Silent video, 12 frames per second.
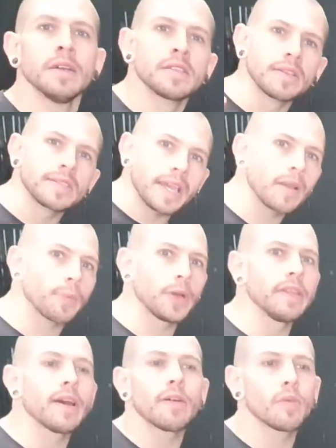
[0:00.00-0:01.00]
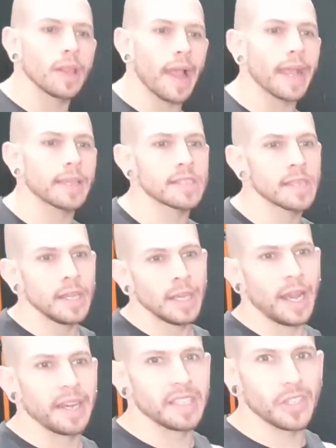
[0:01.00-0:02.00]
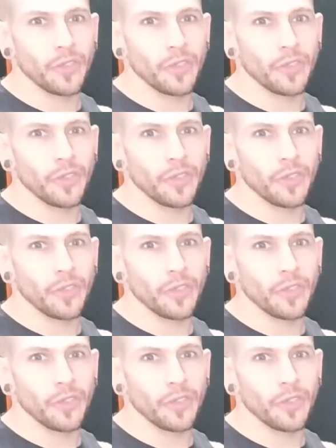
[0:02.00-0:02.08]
So take a breather, relax. This